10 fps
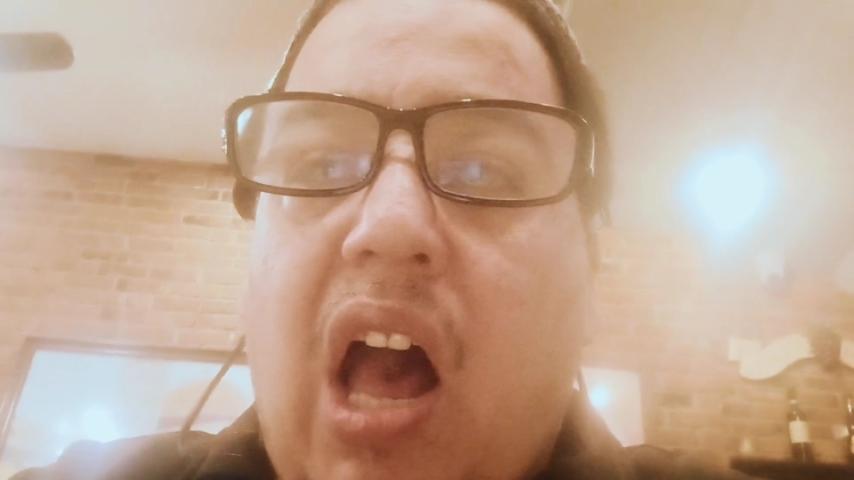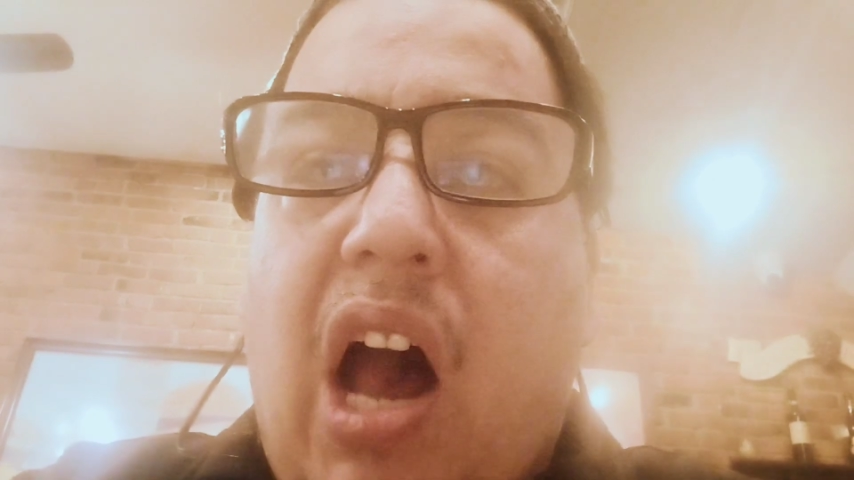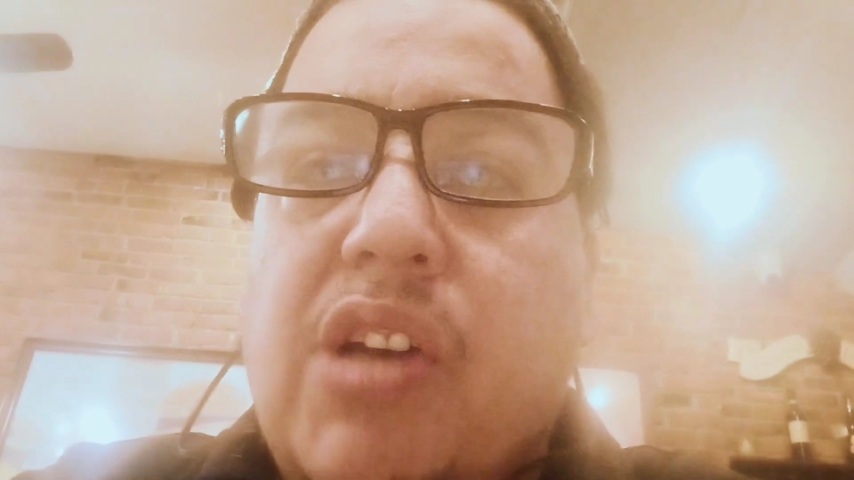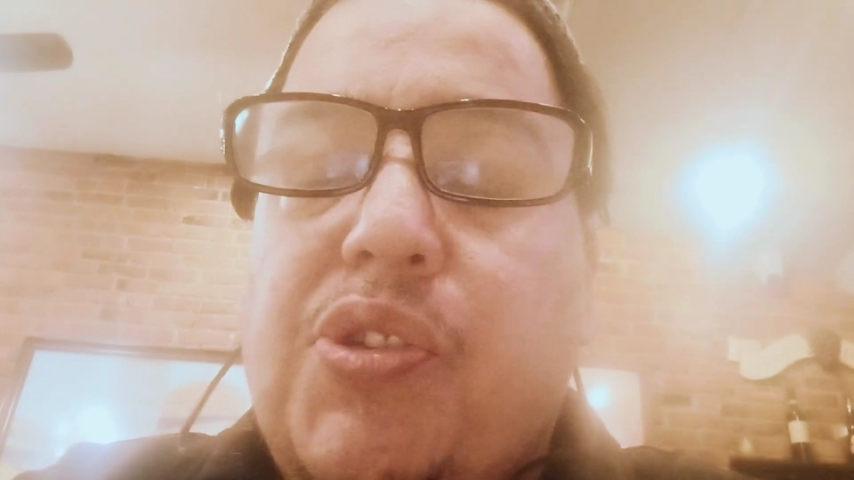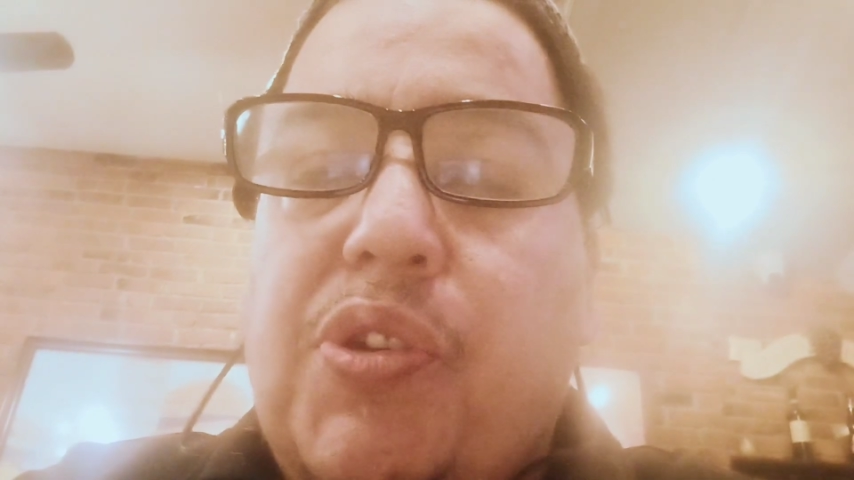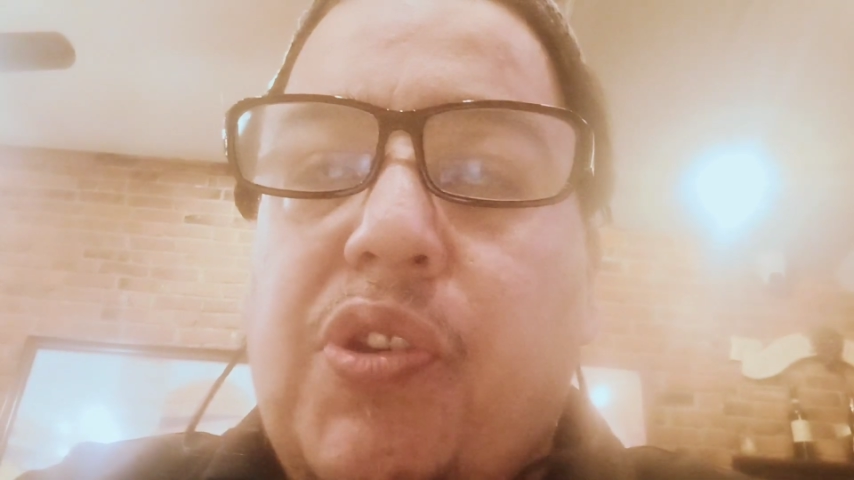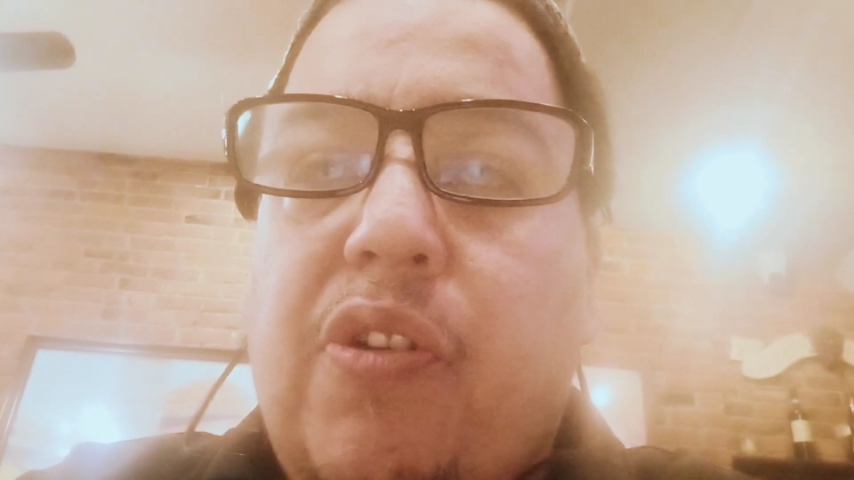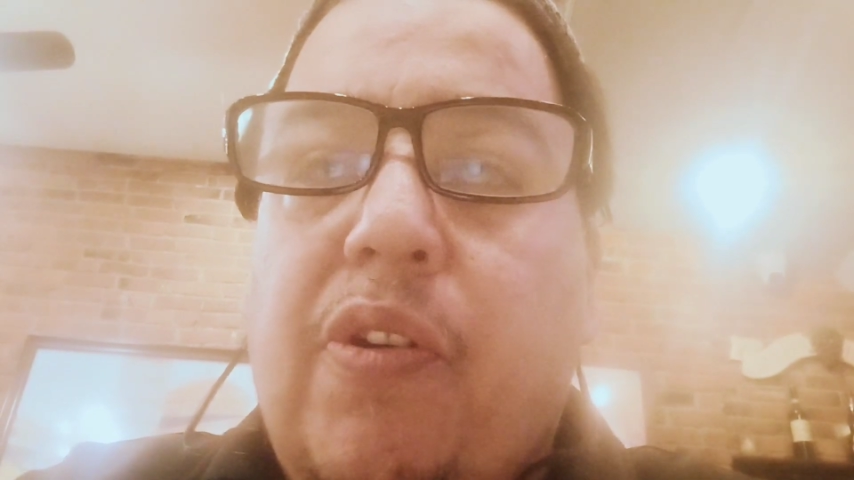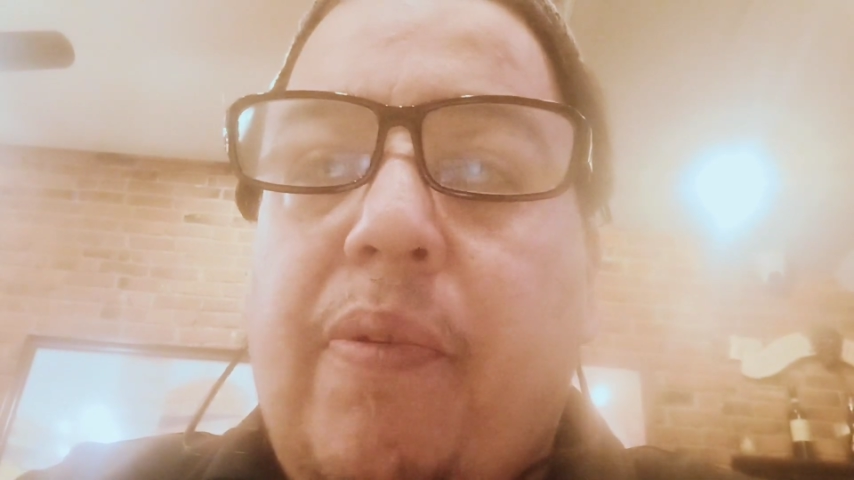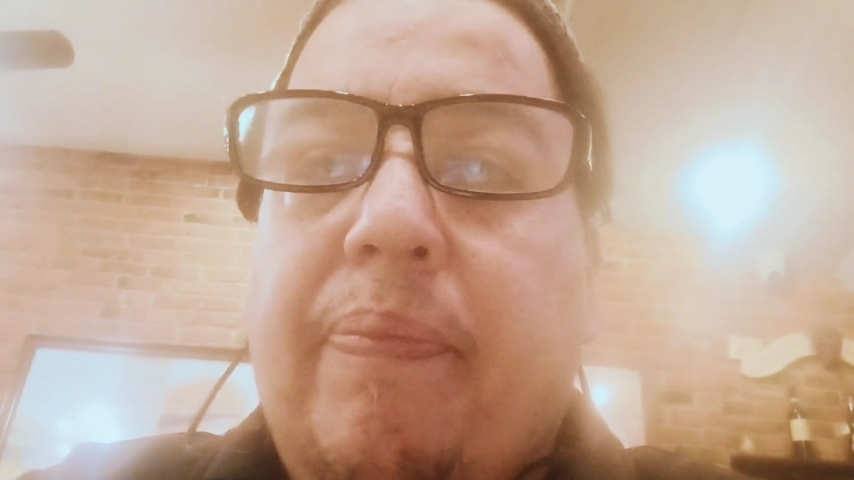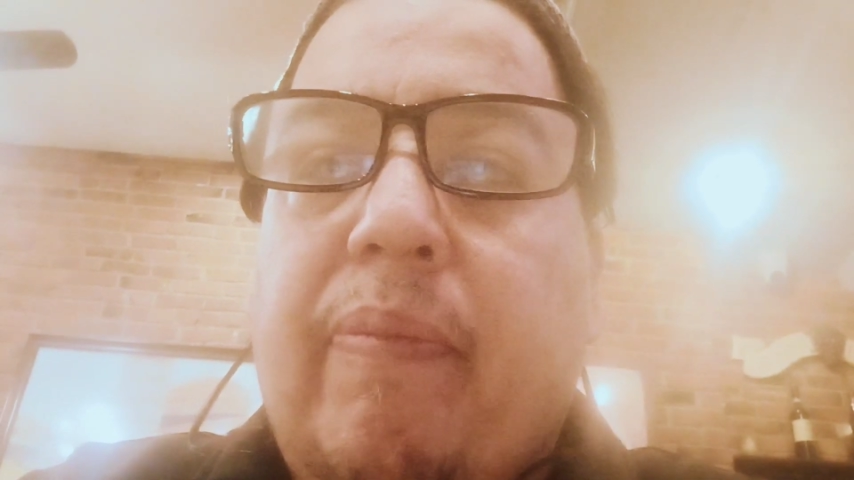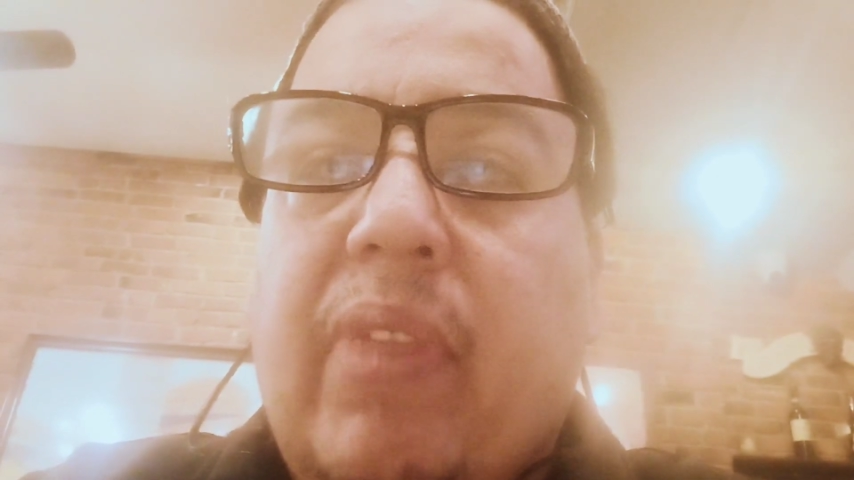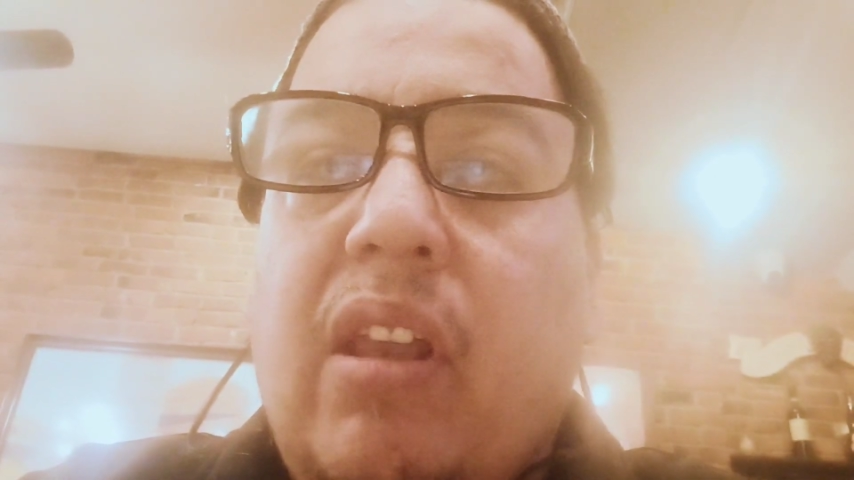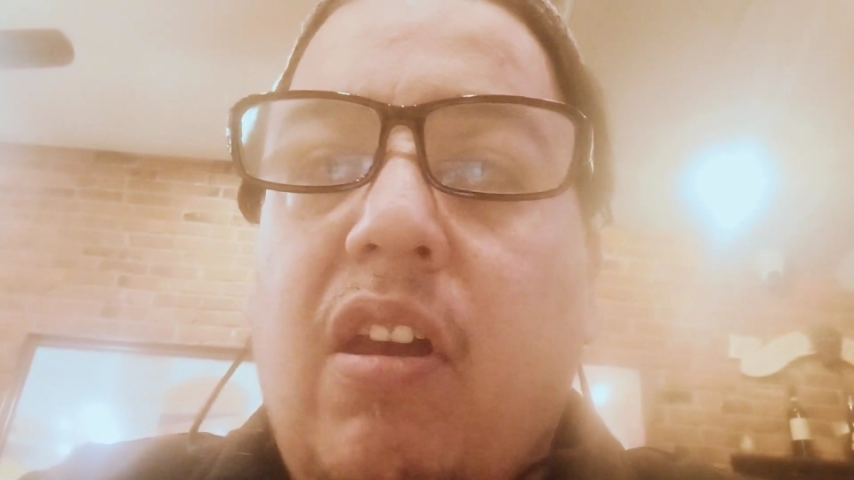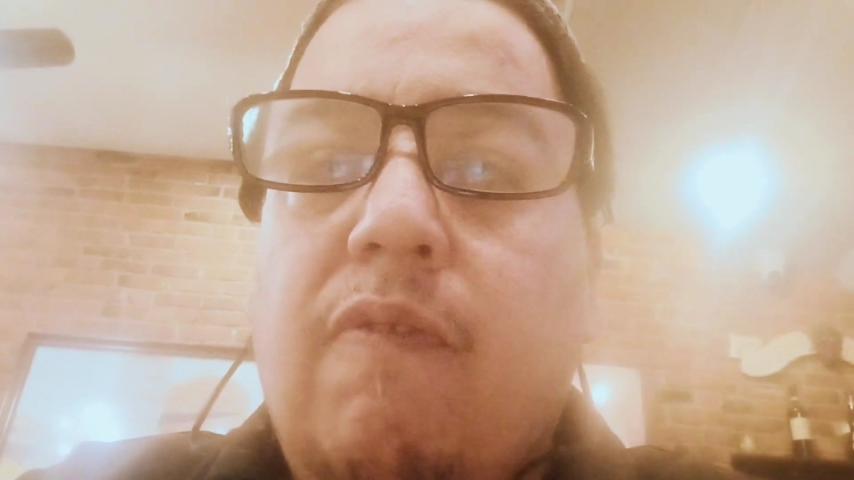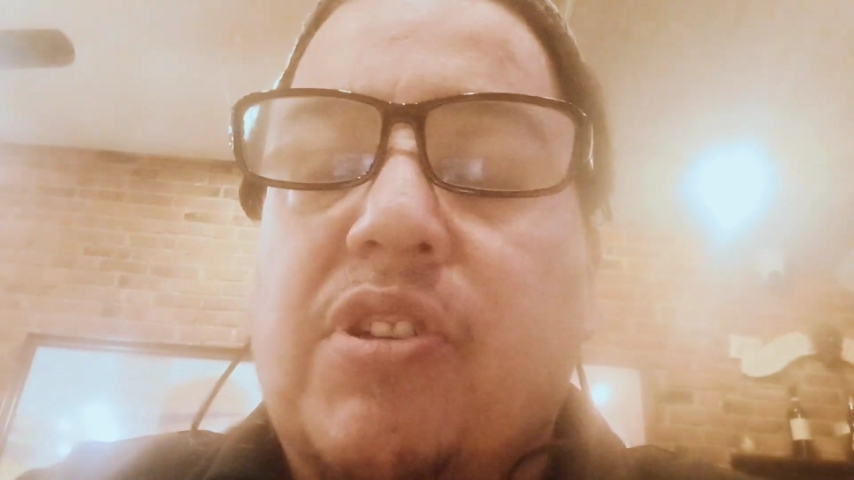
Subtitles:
As you know, for